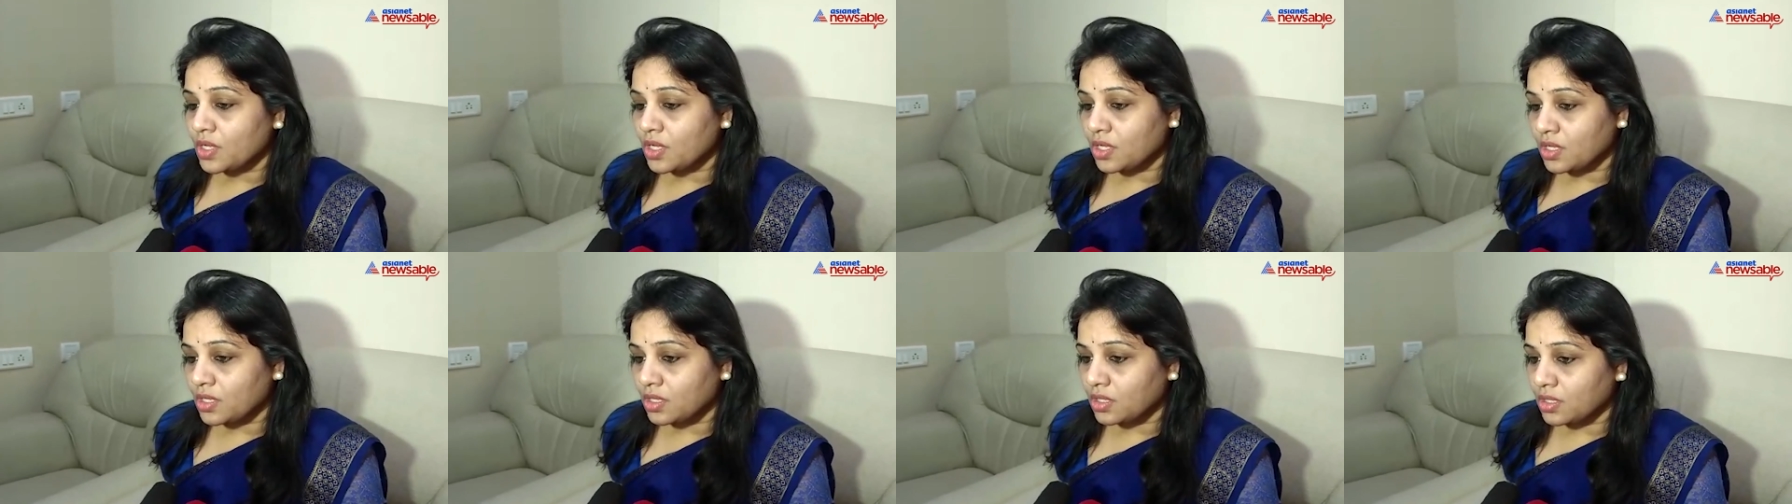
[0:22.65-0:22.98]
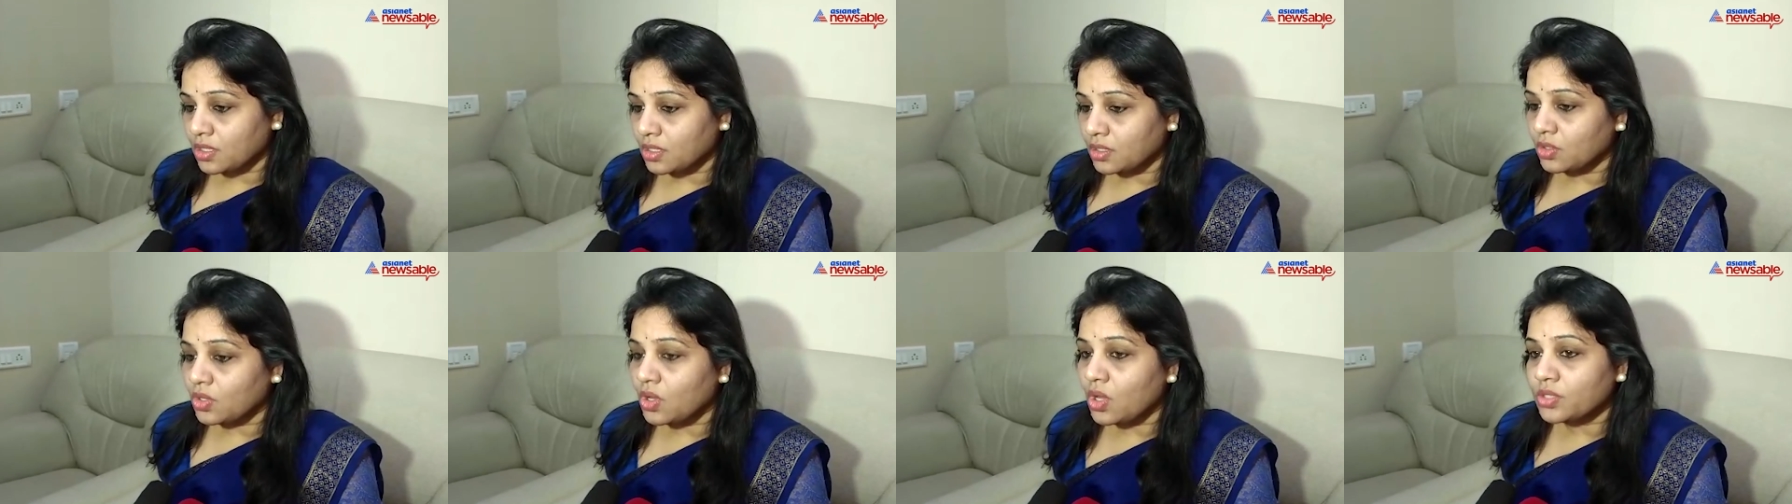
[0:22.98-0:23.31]

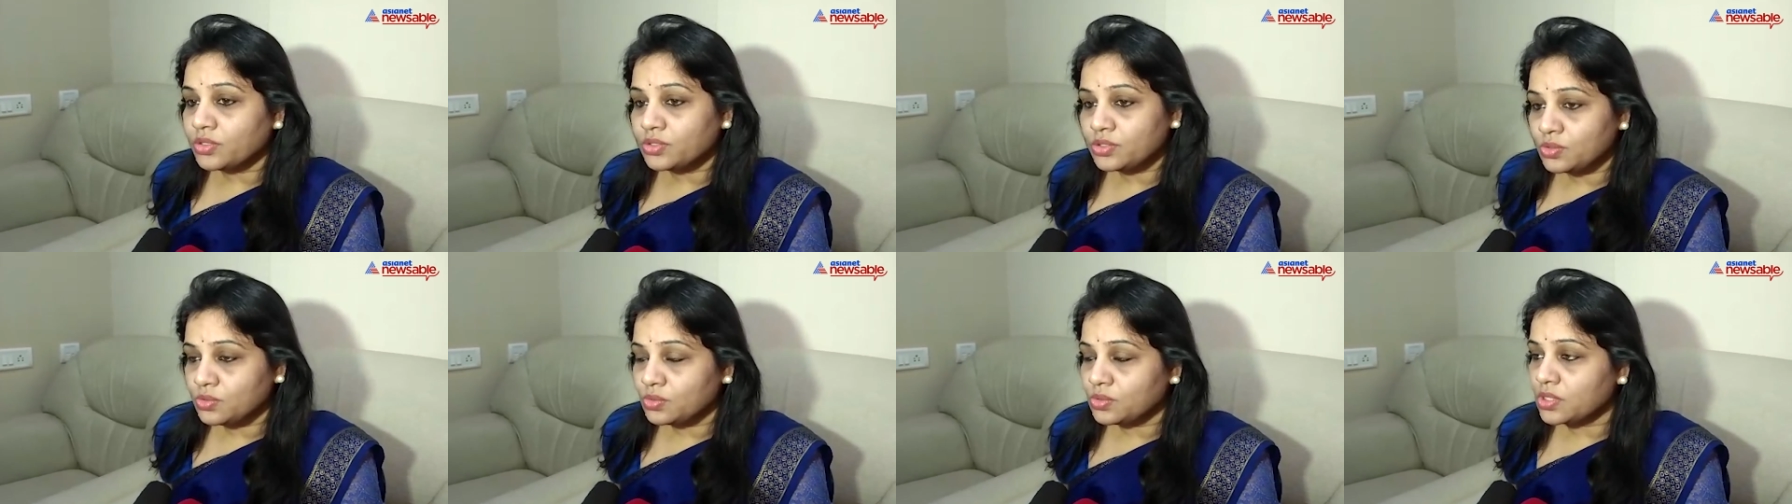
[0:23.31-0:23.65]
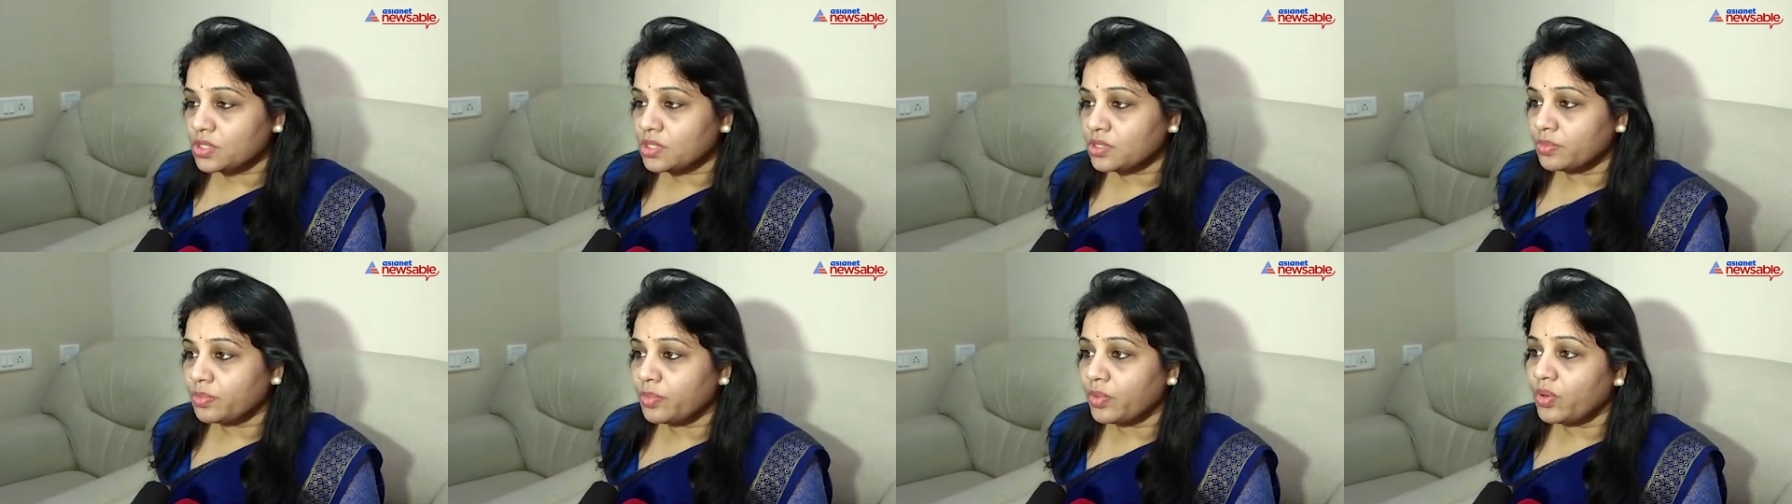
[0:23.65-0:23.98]
uh, gone through
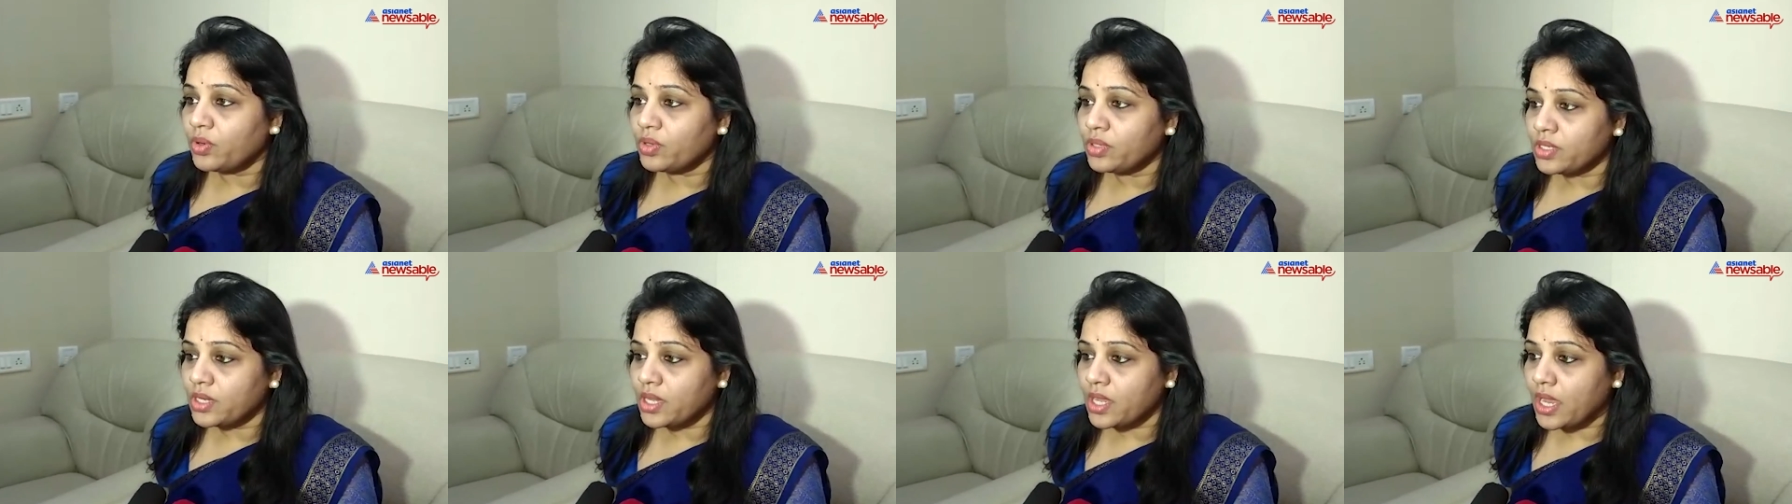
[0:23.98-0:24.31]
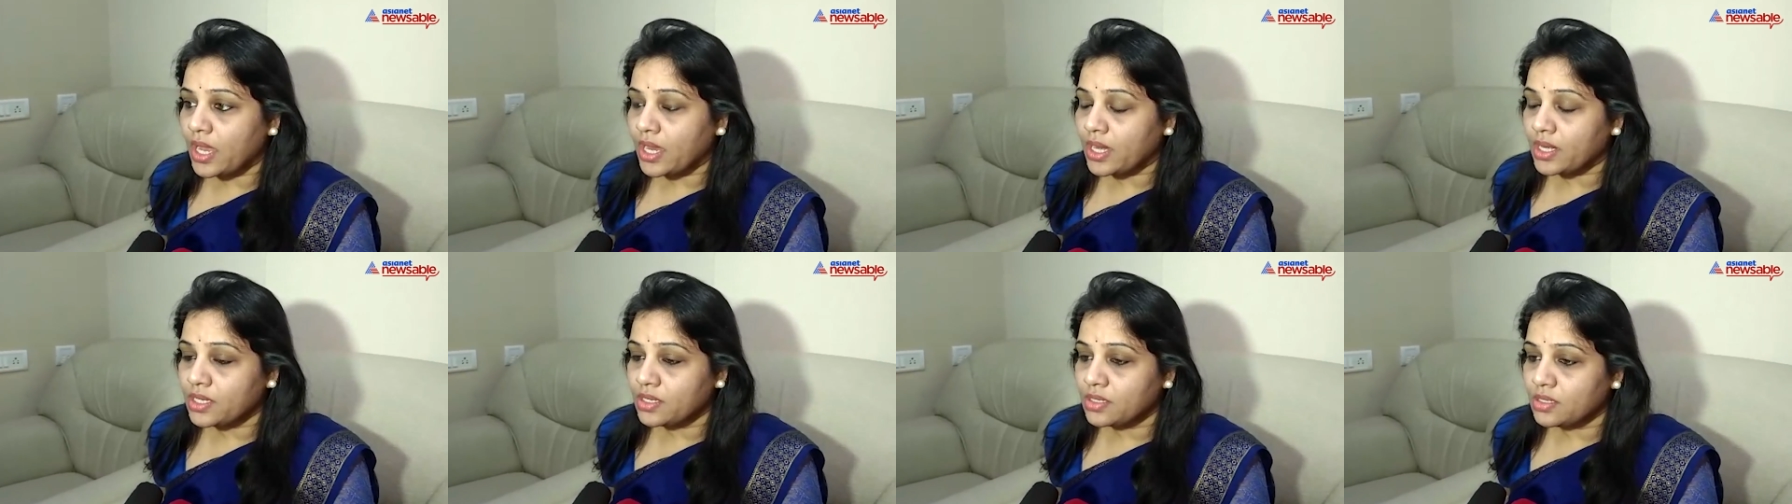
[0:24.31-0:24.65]
the report
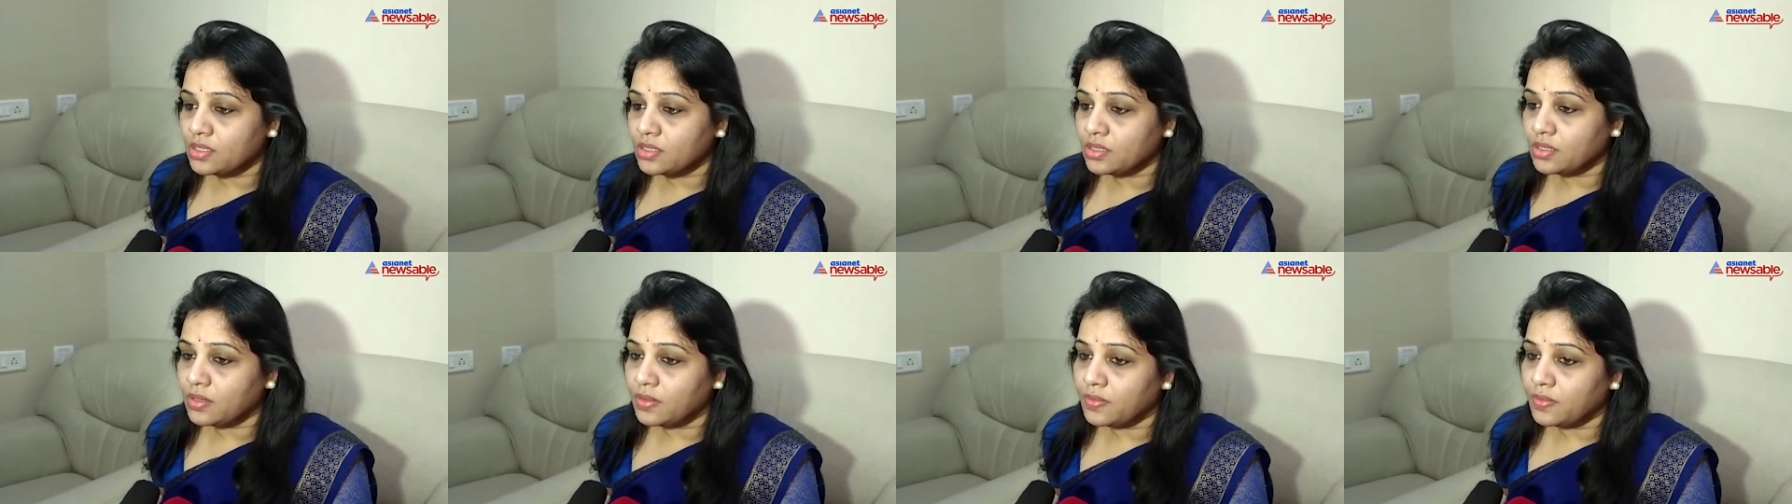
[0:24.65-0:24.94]
and